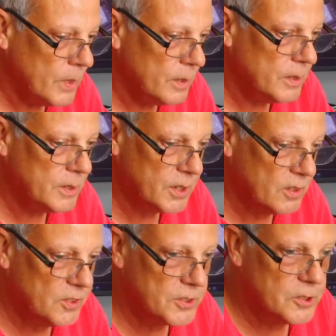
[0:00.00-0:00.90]
it
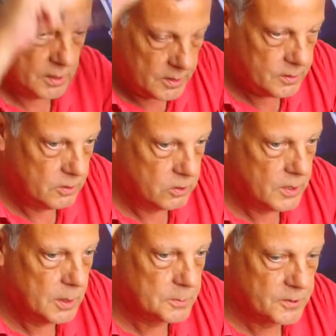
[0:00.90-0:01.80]
does
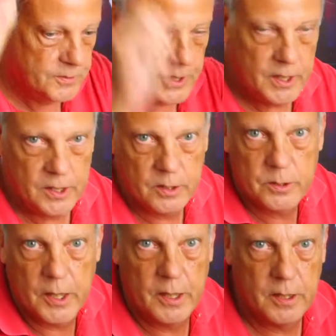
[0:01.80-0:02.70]
incredible
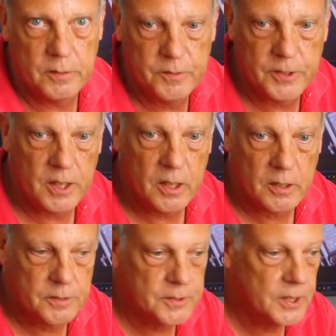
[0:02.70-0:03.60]
video and
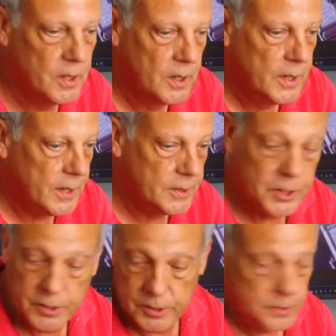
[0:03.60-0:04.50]
photography. And
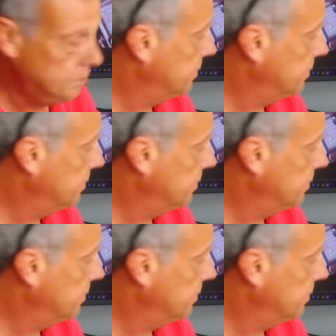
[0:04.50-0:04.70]
you can,